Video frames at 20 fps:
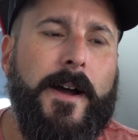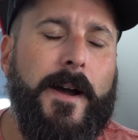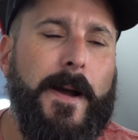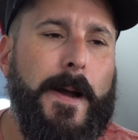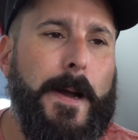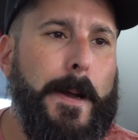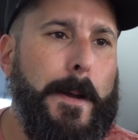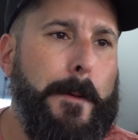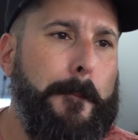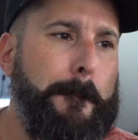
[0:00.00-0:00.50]

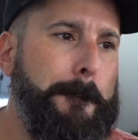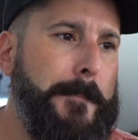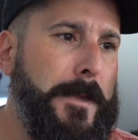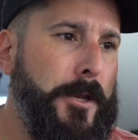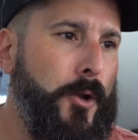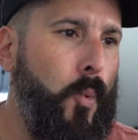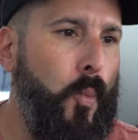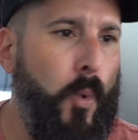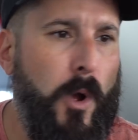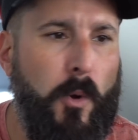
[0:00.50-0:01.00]

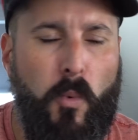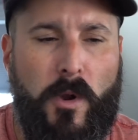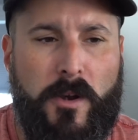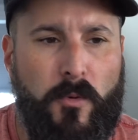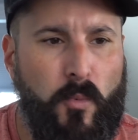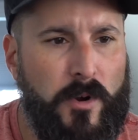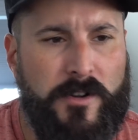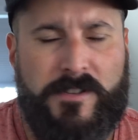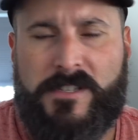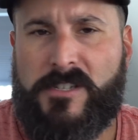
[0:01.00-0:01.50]

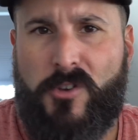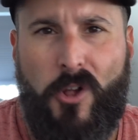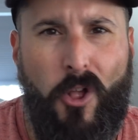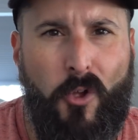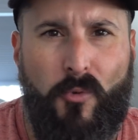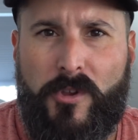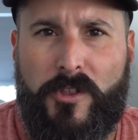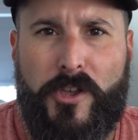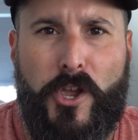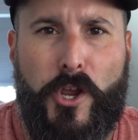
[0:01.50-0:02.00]
Where's this
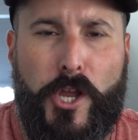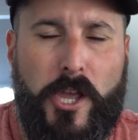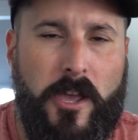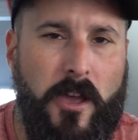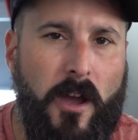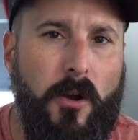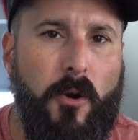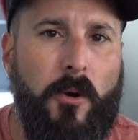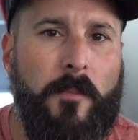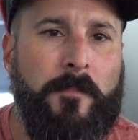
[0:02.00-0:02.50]
all really going to
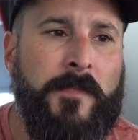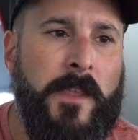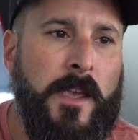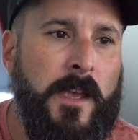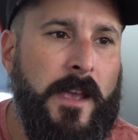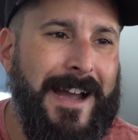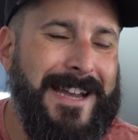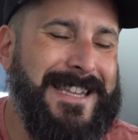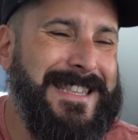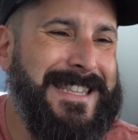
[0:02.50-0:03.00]
go?
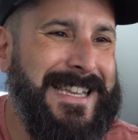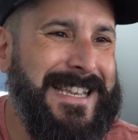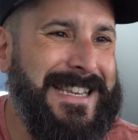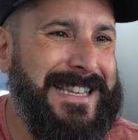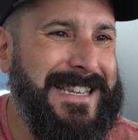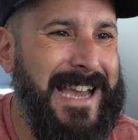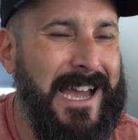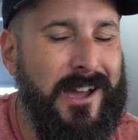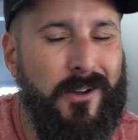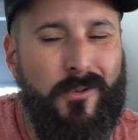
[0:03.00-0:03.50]
I think
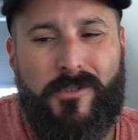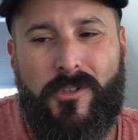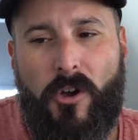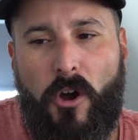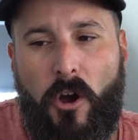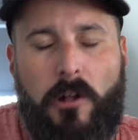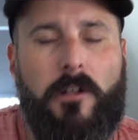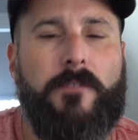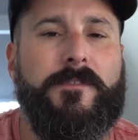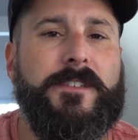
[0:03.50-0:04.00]
now with
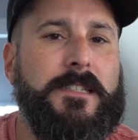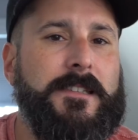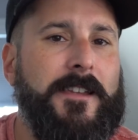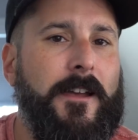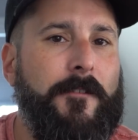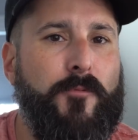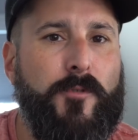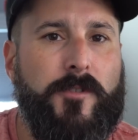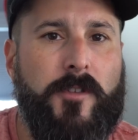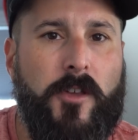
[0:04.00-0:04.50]
all of this
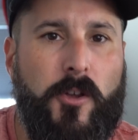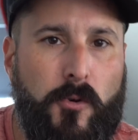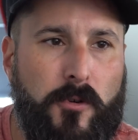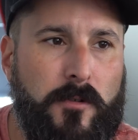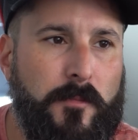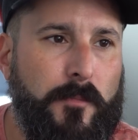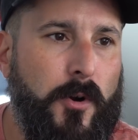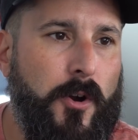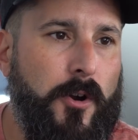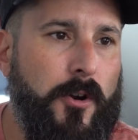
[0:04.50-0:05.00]
stuff with
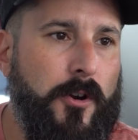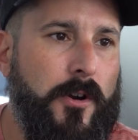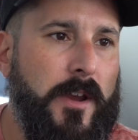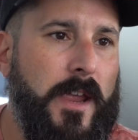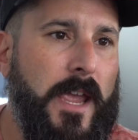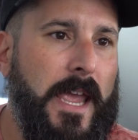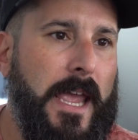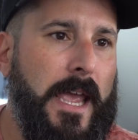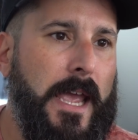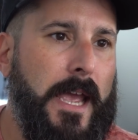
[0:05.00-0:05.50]

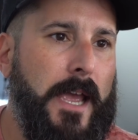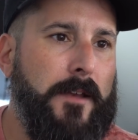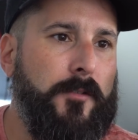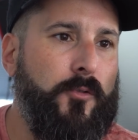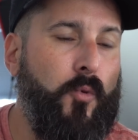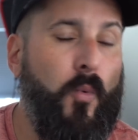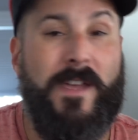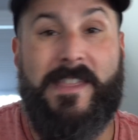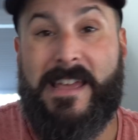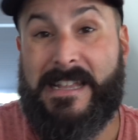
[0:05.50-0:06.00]
Gutenberg and
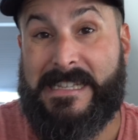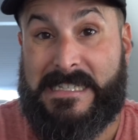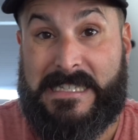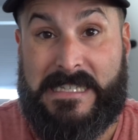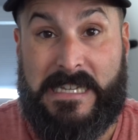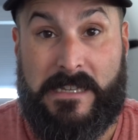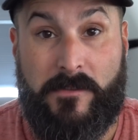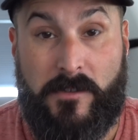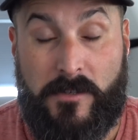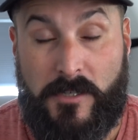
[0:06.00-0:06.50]
the way
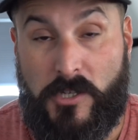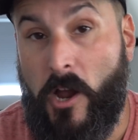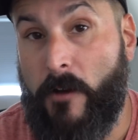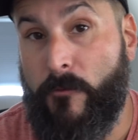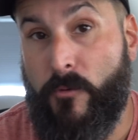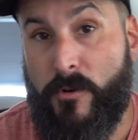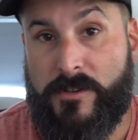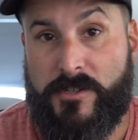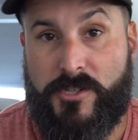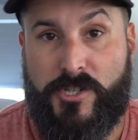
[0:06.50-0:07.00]
that the
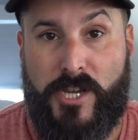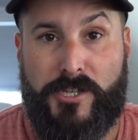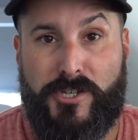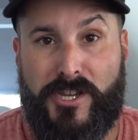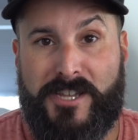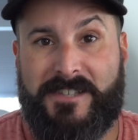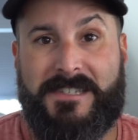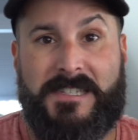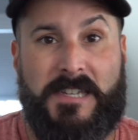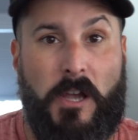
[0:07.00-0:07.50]
software is
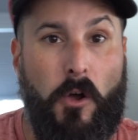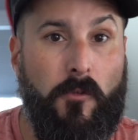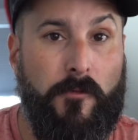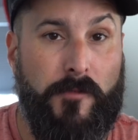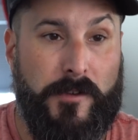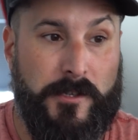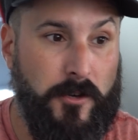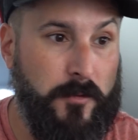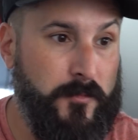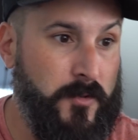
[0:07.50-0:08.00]
changing
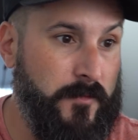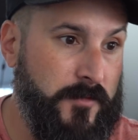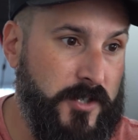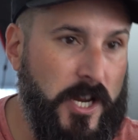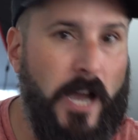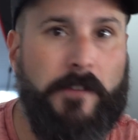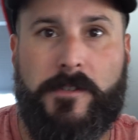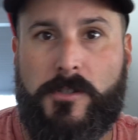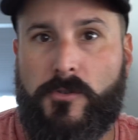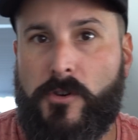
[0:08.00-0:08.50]
itself in terms of
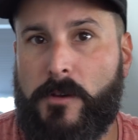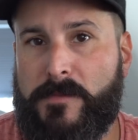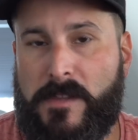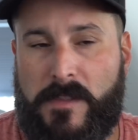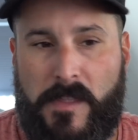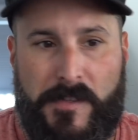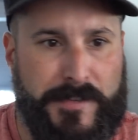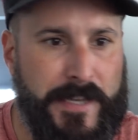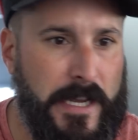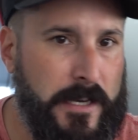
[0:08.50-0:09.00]
JavaScript
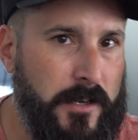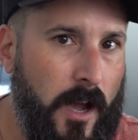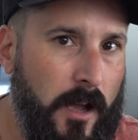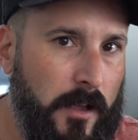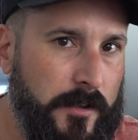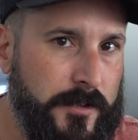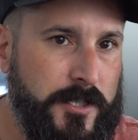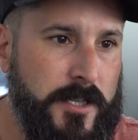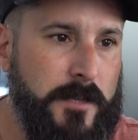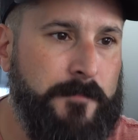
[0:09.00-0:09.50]
and the
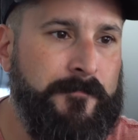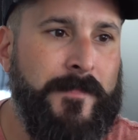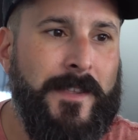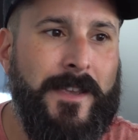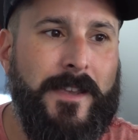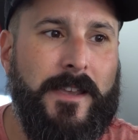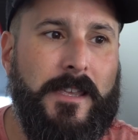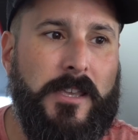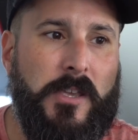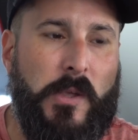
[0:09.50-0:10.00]
technology,
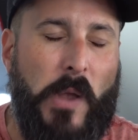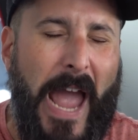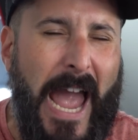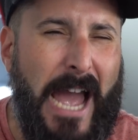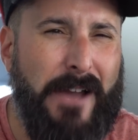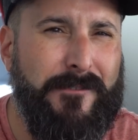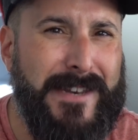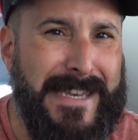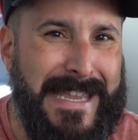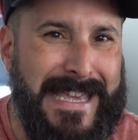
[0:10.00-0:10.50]
you
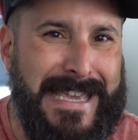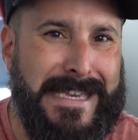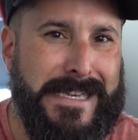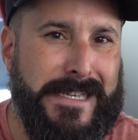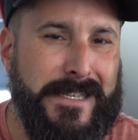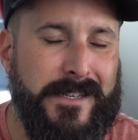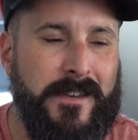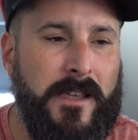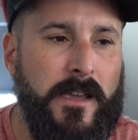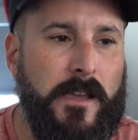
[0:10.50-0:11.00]
have an
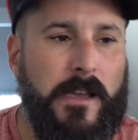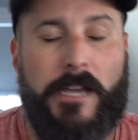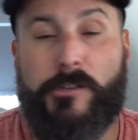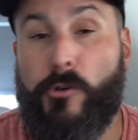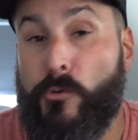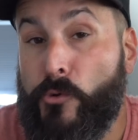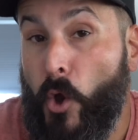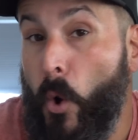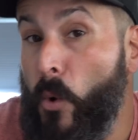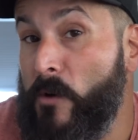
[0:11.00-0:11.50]
in. I
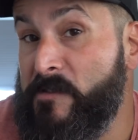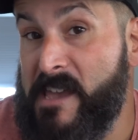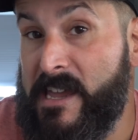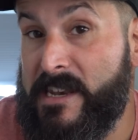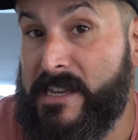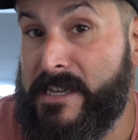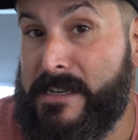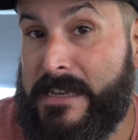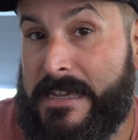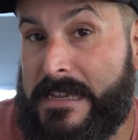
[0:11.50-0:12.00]
don't know what
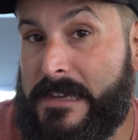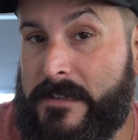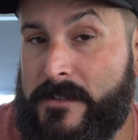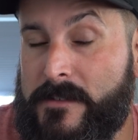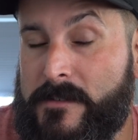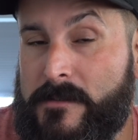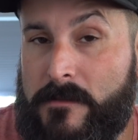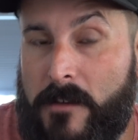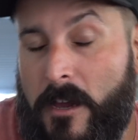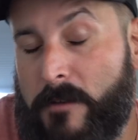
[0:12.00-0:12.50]
that in
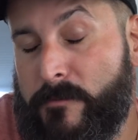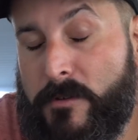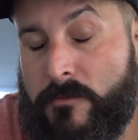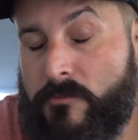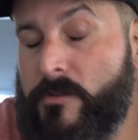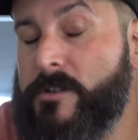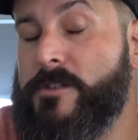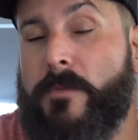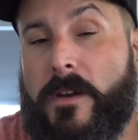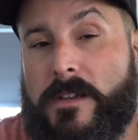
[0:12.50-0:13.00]
is. I'd be
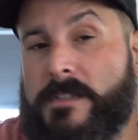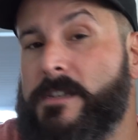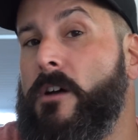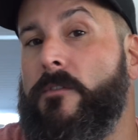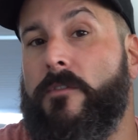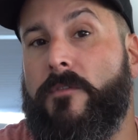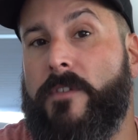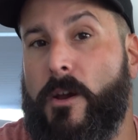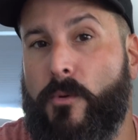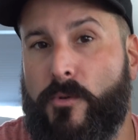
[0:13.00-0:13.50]
rich
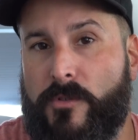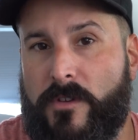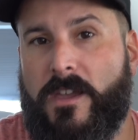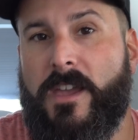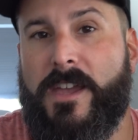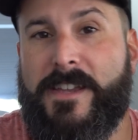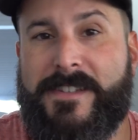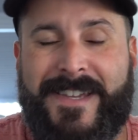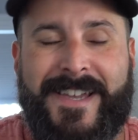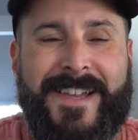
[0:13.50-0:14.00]
myself if that were the
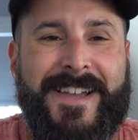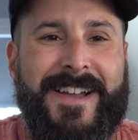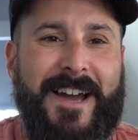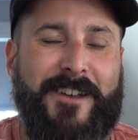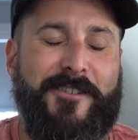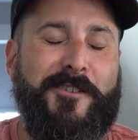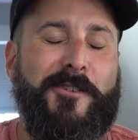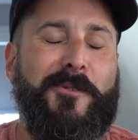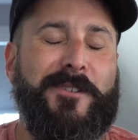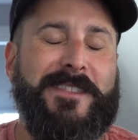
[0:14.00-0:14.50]
case.
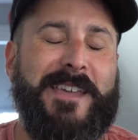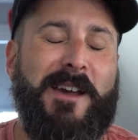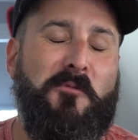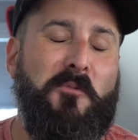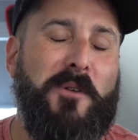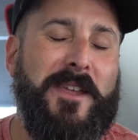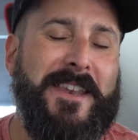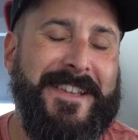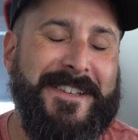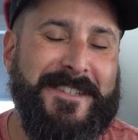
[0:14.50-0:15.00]
I don't know what that
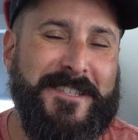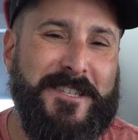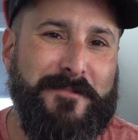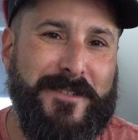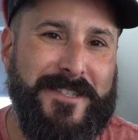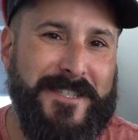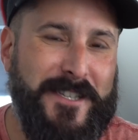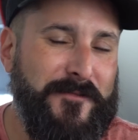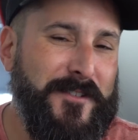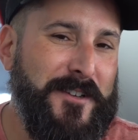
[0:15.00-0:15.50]
win is
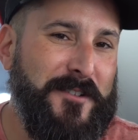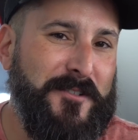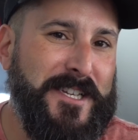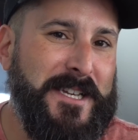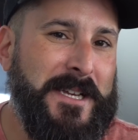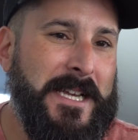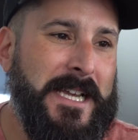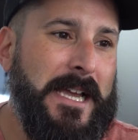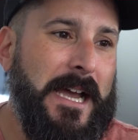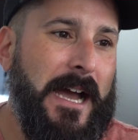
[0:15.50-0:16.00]

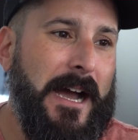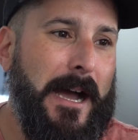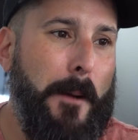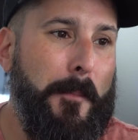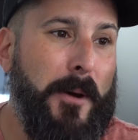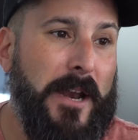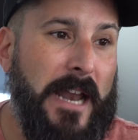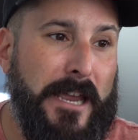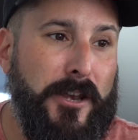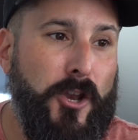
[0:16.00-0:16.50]
specifically,
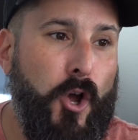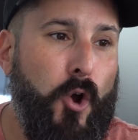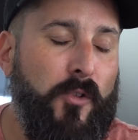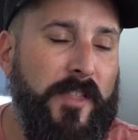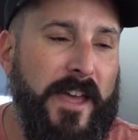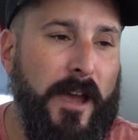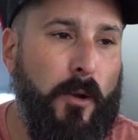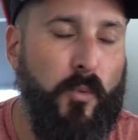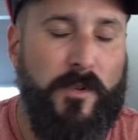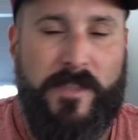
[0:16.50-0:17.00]
but I know
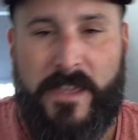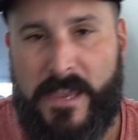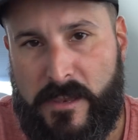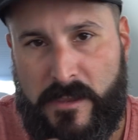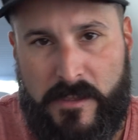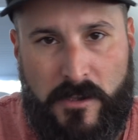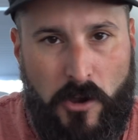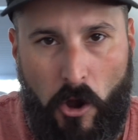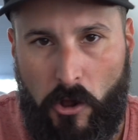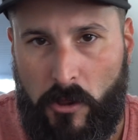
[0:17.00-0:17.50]
that
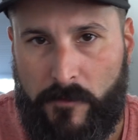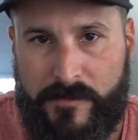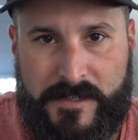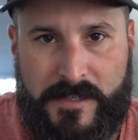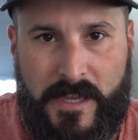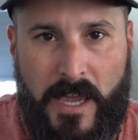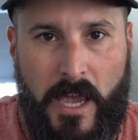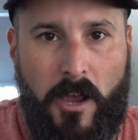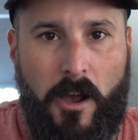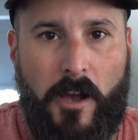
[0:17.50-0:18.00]
within all of this
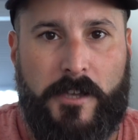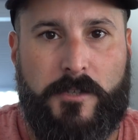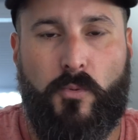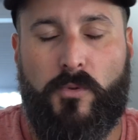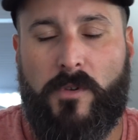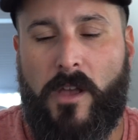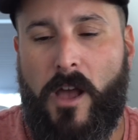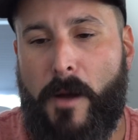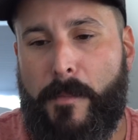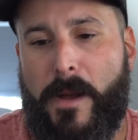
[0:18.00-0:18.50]
chaos
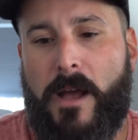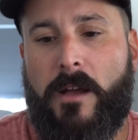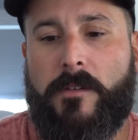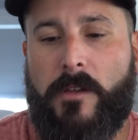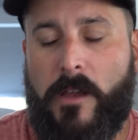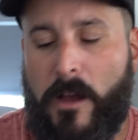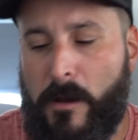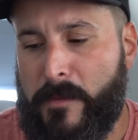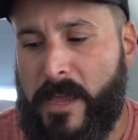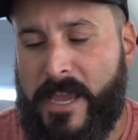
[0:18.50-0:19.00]
will come
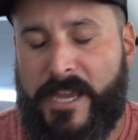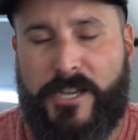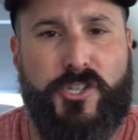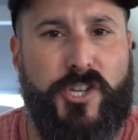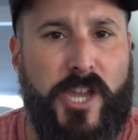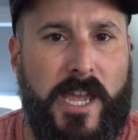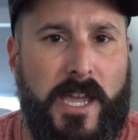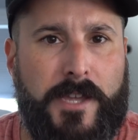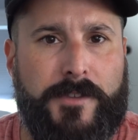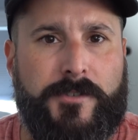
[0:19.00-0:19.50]
a
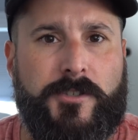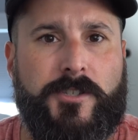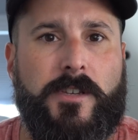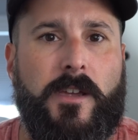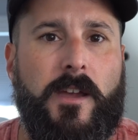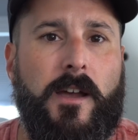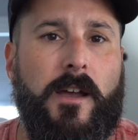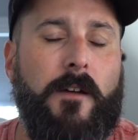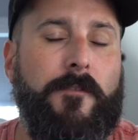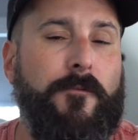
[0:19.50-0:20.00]
change
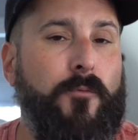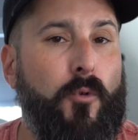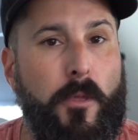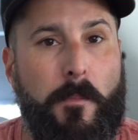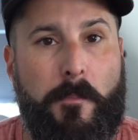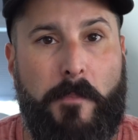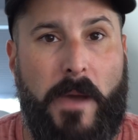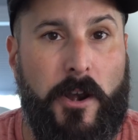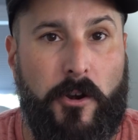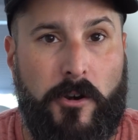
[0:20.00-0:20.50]
for the
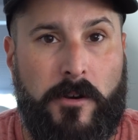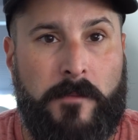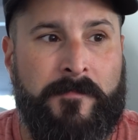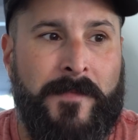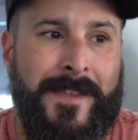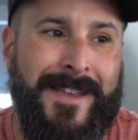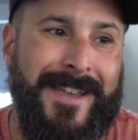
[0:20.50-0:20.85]
better.